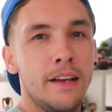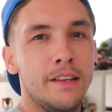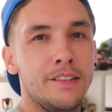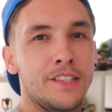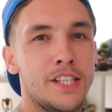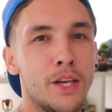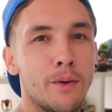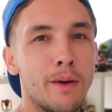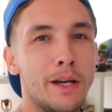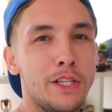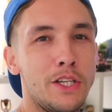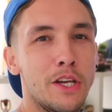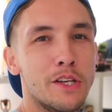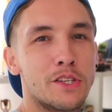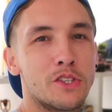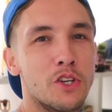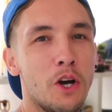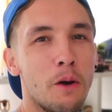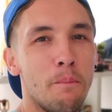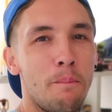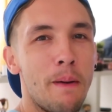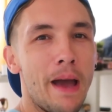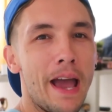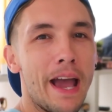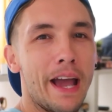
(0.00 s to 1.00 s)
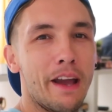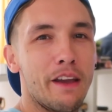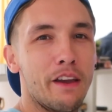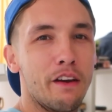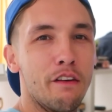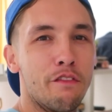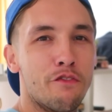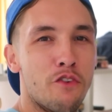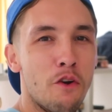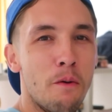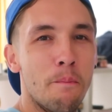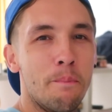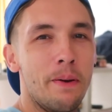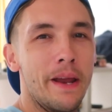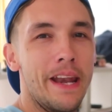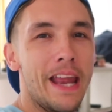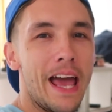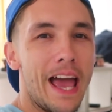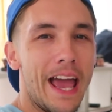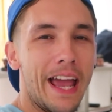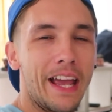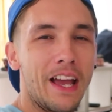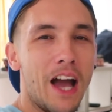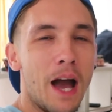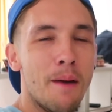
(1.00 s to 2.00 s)
So I just got back from
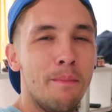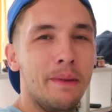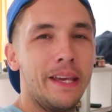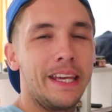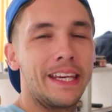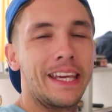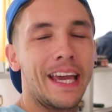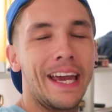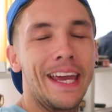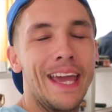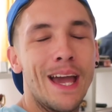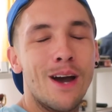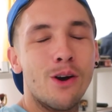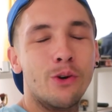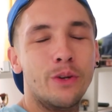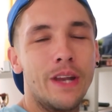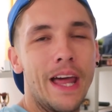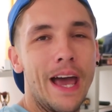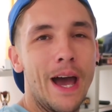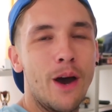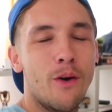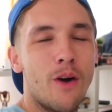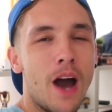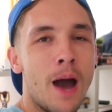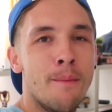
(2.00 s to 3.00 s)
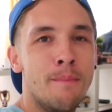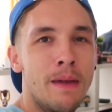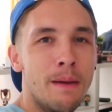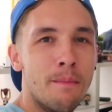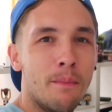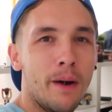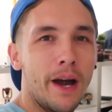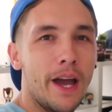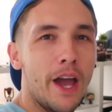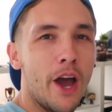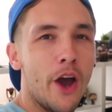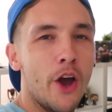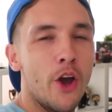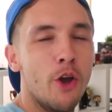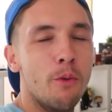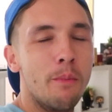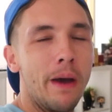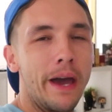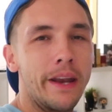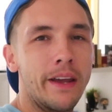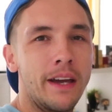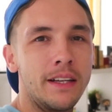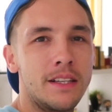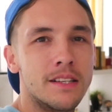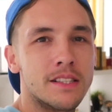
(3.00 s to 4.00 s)
Penang. I'm in K L now, I'm in my home,
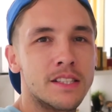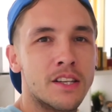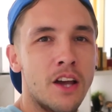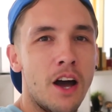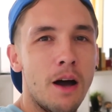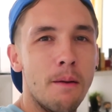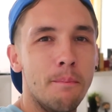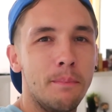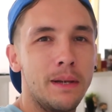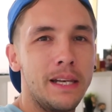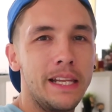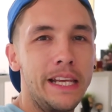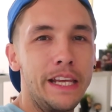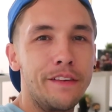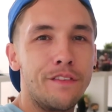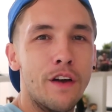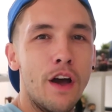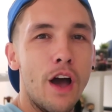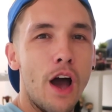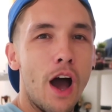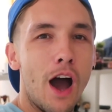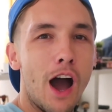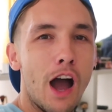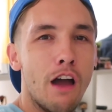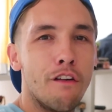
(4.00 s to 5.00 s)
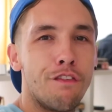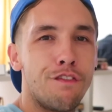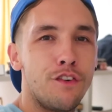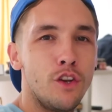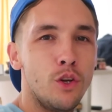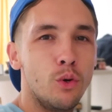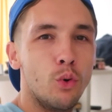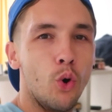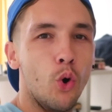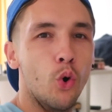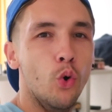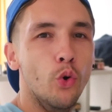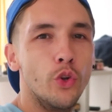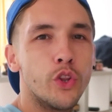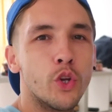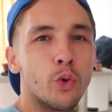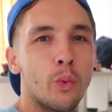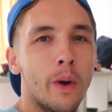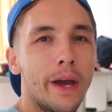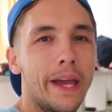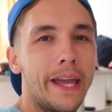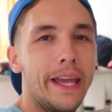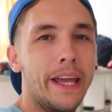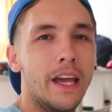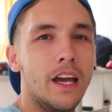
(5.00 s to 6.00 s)
and I just can't believe I flew all the
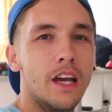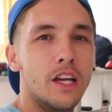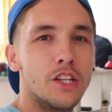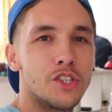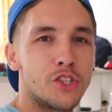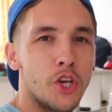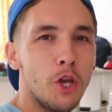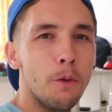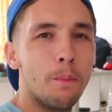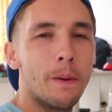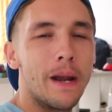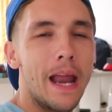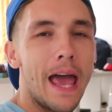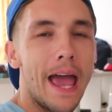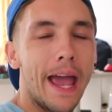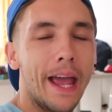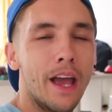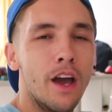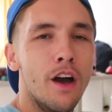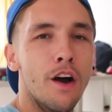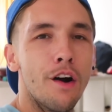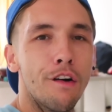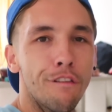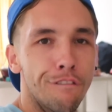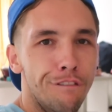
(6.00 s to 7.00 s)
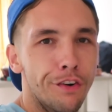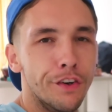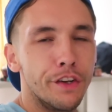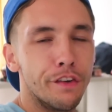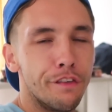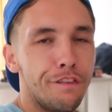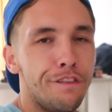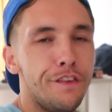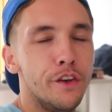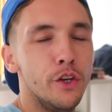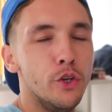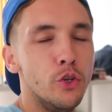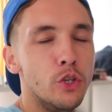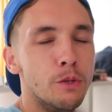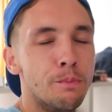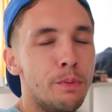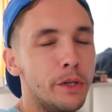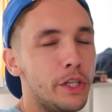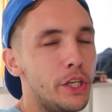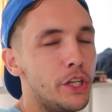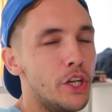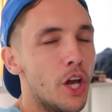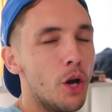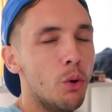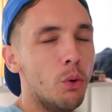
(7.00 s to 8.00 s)
way to Penang for the food.
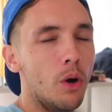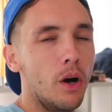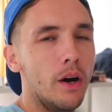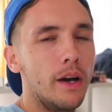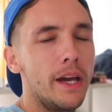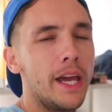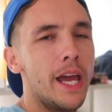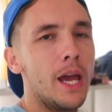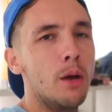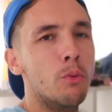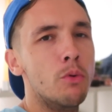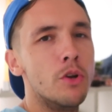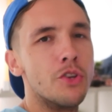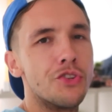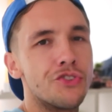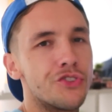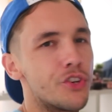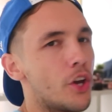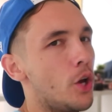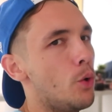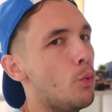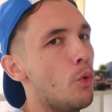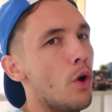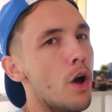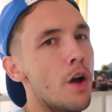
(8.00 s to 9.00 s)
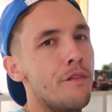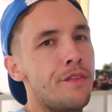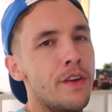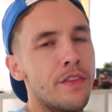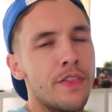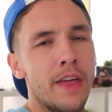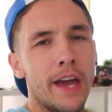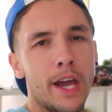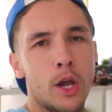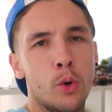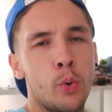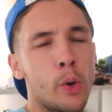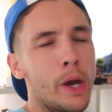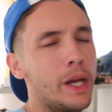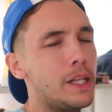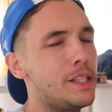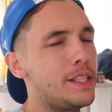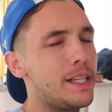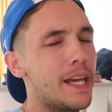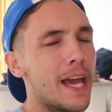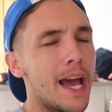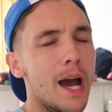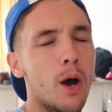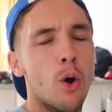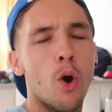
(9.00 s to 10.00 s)
But you know what, it was so worth it. That KUEY
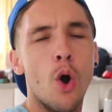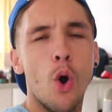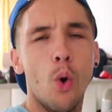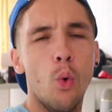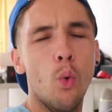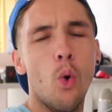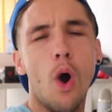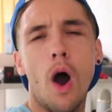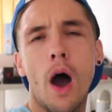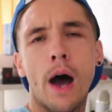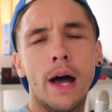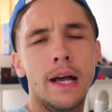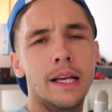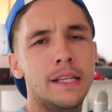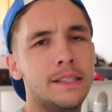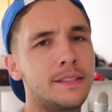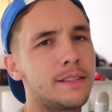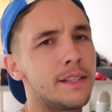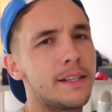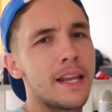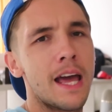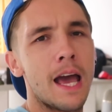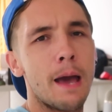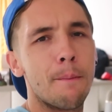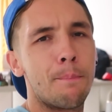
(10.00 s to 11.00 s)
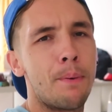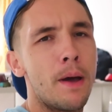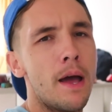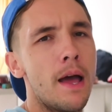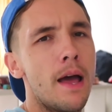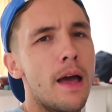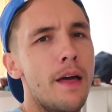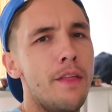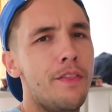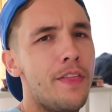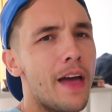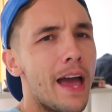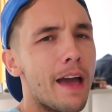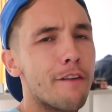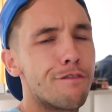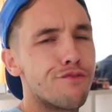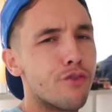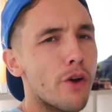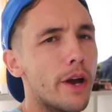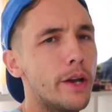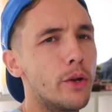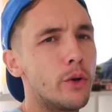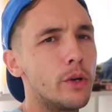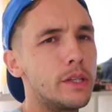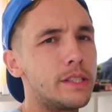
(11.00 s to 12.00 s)
TEOW, whoa, sedap, that
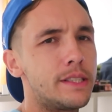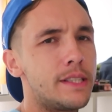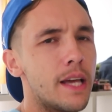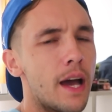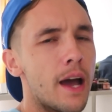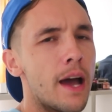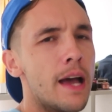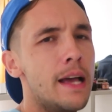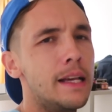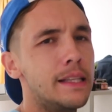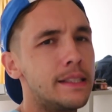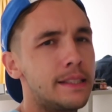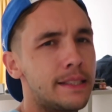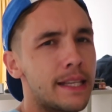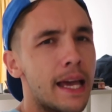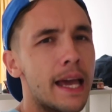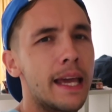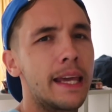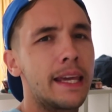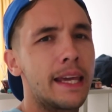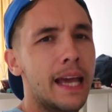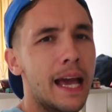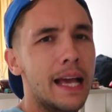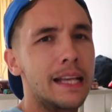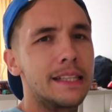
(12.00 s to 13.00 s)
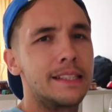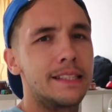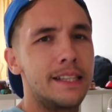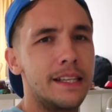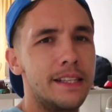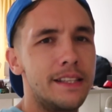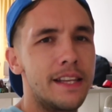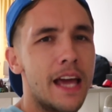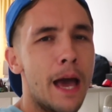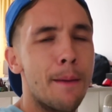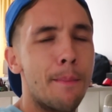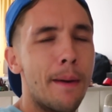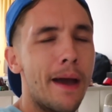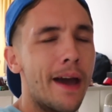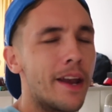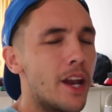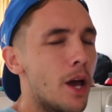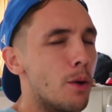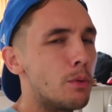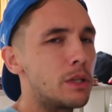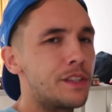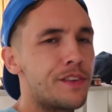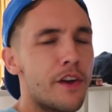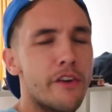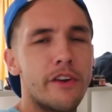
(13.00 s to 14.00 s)
fried oyster, sangat sedap. And
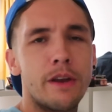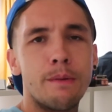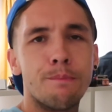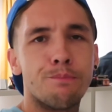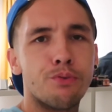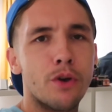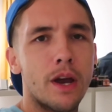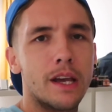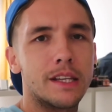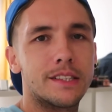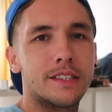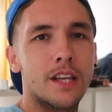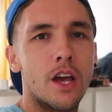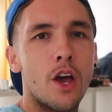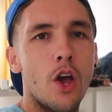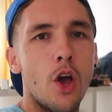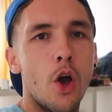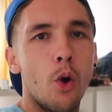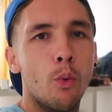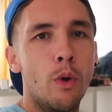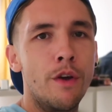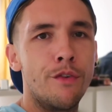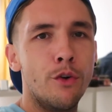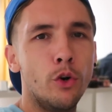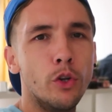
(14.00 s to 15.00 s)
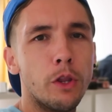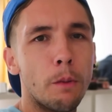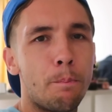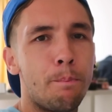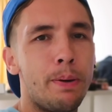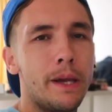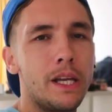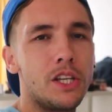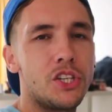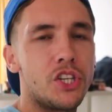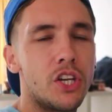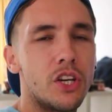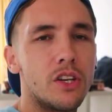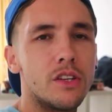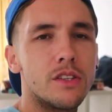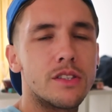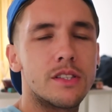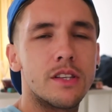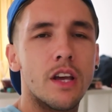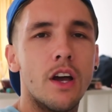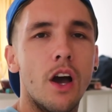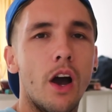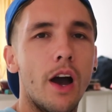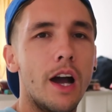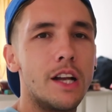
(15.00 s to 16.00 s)
I was very impressed with all the
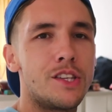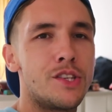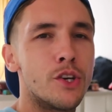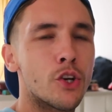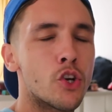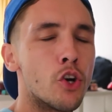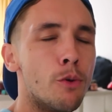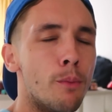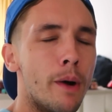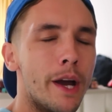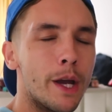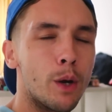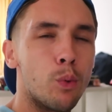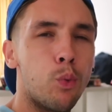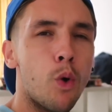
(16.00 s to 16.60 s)
pictures I took on my